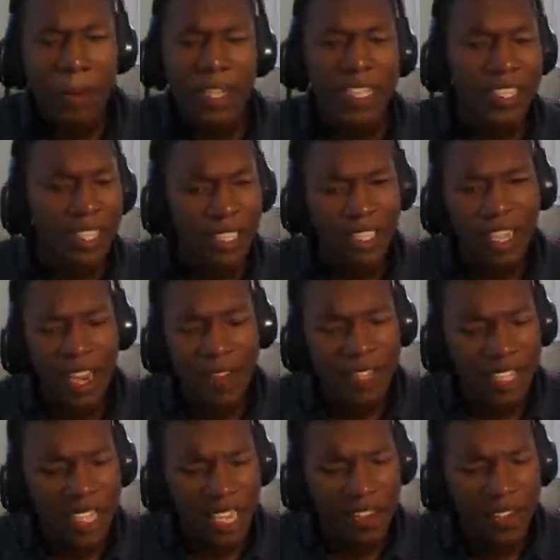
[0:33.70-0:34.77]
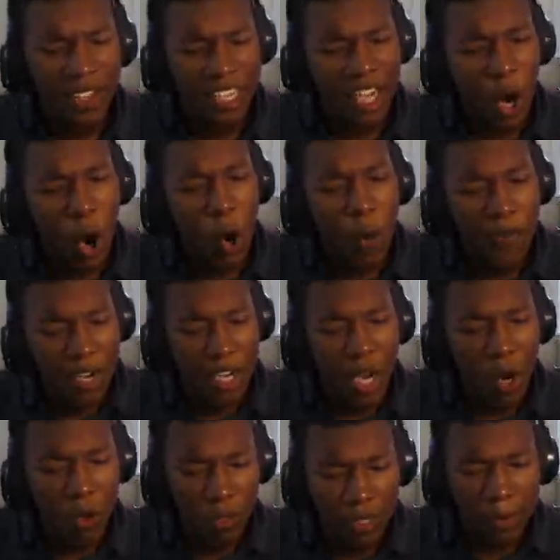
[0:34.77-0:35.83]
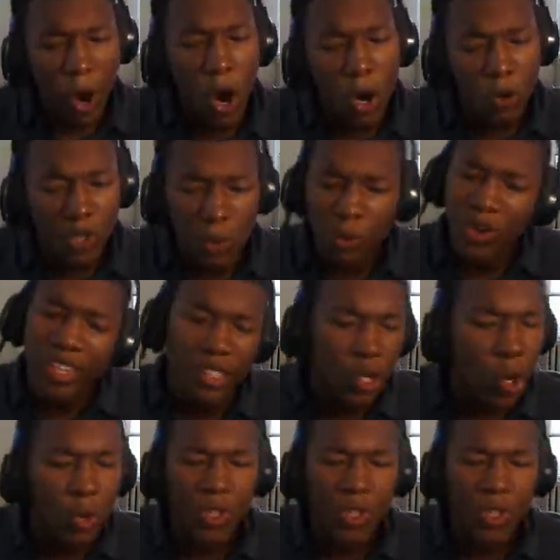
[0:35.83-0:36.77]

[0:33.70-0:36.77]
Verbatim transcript: But listen, yeah, if there's like if there's like a whole video tomorrow, then we'll react to